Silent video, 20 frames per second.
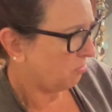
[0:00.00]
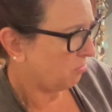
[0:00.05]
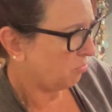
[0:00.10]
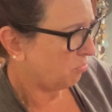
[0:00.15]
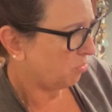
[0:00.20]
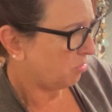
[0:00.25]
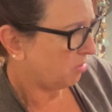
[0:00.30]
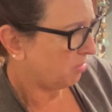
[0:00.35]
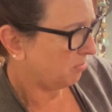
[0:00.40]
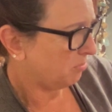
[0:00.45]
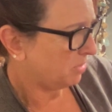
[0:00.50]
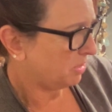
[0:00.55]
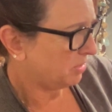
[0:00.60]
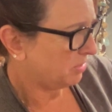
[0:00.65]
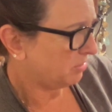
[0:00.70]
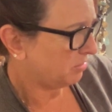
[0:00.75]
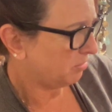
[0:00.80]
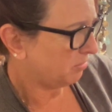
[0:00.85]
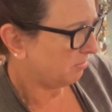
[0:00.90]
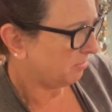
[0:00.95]
more
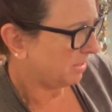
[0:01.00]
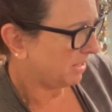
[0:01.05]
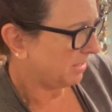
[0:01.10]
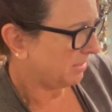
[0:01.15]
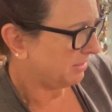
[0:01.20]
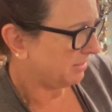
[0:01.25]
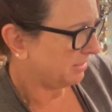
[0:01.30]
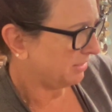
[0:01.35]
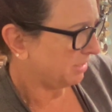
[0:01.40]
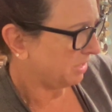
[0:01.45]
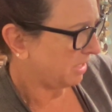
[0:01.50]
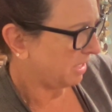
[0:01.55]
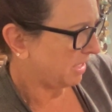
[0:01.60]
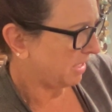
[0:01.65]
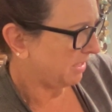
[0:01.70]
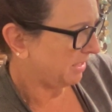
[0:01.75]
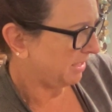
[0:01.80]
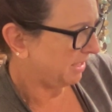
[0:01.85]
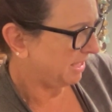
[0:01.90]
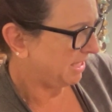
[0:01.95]
Mr. Mice
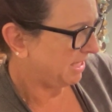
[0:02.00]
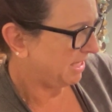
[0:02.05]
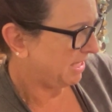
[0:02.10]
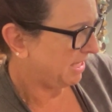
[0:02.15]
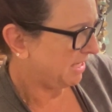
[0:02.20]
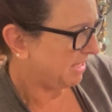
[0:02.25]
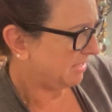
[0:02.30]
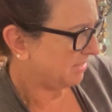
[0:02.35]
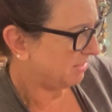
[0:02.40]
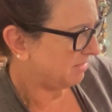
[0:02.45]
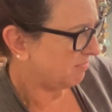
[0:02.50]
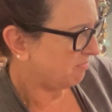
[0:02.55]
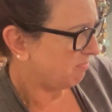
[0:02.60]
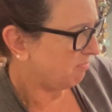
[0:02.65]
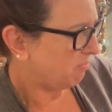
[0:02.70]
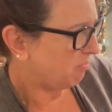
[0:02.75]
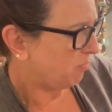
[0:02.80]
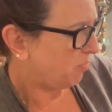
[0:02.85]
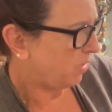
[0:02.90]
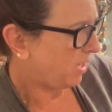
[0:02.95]
Guy. It's
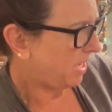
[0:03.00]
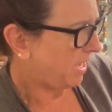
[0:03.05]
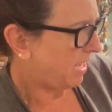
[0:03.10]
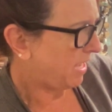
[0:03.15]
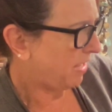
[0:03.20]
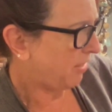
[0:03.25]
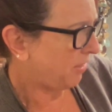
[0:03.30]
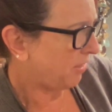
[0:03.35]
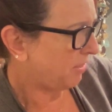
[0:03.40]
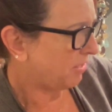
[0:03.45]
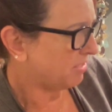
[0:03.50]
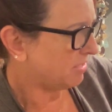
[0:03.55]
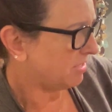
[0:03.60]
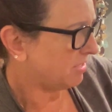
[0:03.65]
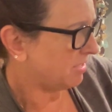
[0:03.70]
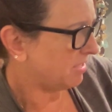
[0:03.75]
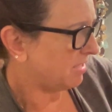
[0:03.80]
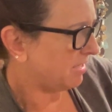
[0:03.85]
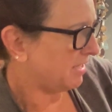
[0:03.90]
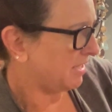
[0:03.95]
bath
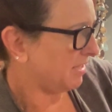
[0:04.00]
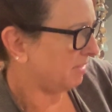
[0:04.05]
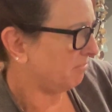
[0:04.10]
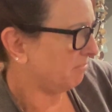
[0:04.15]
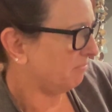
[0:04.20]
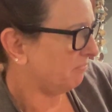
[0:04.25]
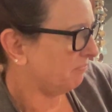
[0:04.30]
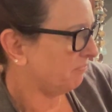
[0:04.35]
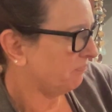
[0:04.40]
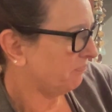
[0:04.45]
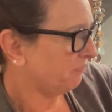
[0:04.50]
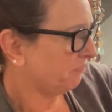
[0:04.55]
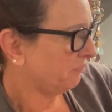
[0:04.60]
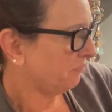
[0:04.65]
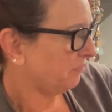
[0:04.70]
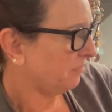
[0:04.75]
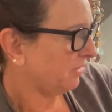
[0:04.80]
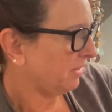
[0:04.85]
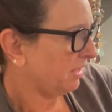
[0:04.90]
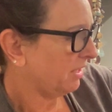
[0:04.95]
time."
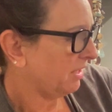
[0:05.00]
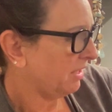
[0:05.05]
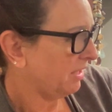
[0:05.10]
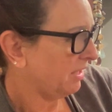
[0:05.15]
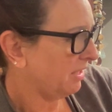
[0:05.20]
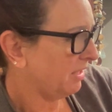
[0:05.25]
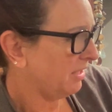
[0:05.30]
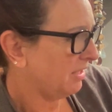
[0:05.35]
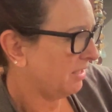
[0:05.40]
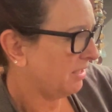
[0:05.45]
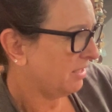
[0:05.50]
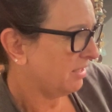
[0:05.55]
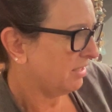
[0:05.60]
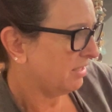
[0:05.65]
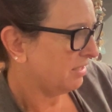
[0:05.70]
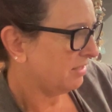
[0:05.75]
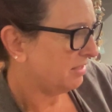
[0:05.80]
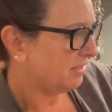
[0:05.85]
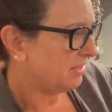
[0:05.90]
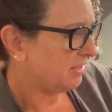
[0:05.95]

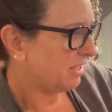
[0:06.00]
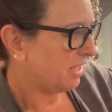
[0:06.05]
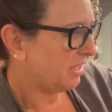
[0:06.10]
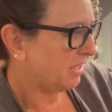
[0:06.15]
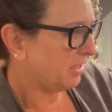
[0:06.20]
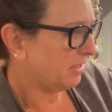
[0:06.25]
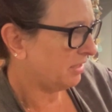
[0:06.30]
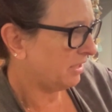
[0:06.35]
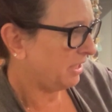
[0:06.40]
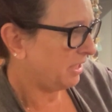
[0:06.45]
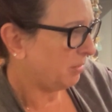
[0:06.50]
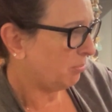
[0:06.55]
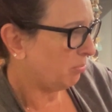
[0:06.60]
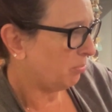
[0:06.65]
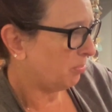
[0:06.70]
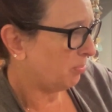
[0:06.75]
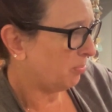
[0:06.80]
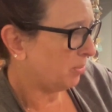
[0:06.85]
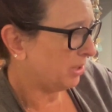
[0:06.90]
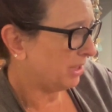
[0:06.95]
Suddenly, a
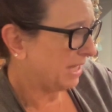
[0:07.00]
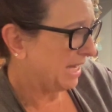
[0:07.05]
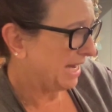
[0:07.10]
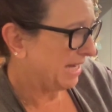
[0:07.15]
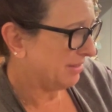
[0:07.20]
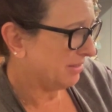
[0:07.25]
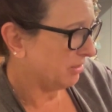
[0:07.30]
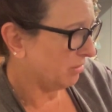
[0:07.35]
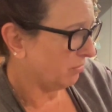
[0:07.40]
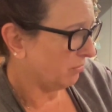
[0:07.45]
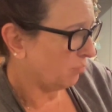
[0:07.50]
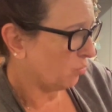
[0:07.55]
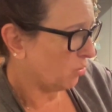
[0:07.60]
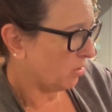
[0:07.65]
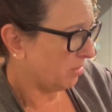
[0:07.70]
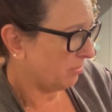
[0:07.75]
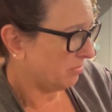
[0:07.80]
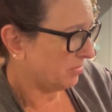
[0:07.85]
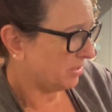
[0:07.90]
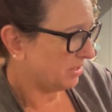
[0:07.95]
blast of
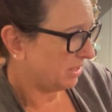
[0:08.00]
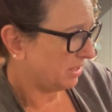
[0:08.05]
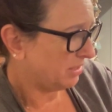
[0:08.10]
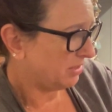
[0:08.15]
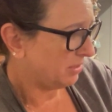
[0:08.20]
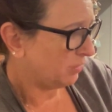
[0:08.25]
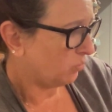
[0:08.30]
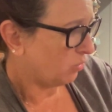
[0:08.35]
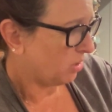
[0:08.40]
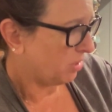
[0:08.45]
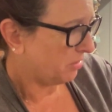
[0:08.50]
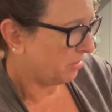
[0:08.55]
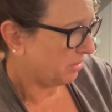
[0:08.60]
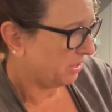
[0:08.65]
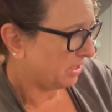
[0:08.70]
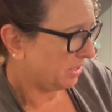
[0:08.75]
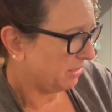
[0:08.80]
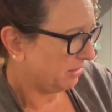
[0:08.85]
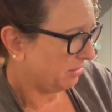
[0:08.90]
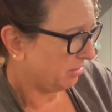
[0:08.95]
warm, sudsy water
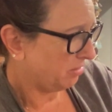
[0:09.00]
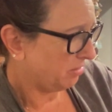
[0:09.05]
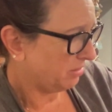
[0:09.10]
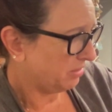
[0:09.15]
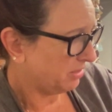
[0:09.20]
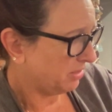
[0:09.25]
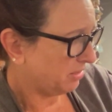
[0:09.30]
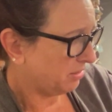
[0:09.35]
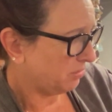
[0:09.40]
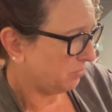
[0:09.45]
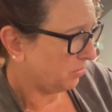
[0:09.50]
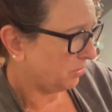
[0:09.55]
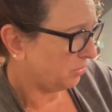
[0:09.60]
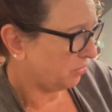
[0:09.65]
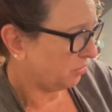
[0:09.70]
hit Dogzilla with